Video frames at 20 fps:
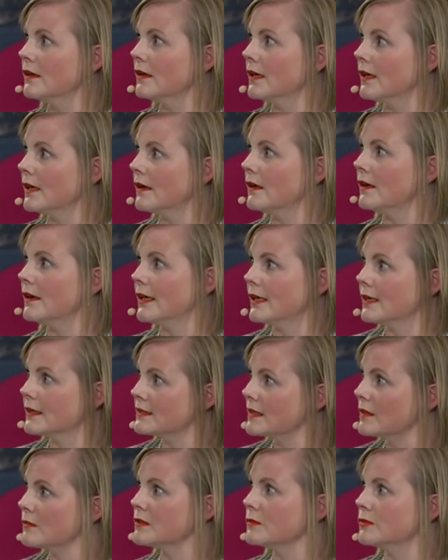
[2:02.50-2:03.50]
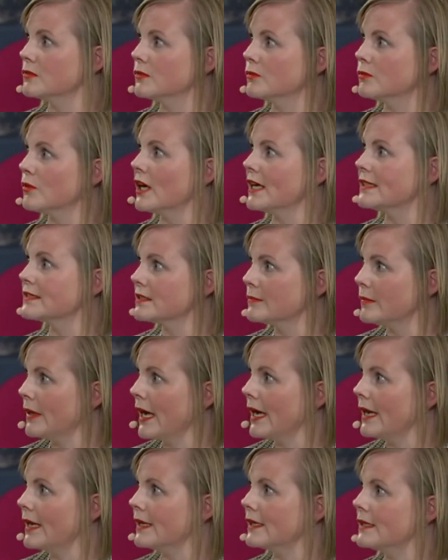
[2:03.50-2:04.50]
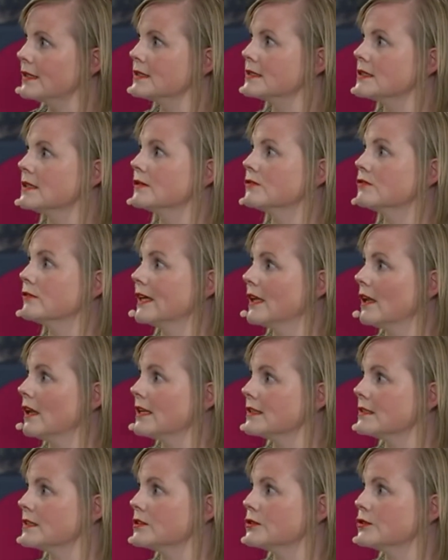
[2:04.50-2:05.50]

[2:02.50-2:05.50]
an acceptable price to pay to realise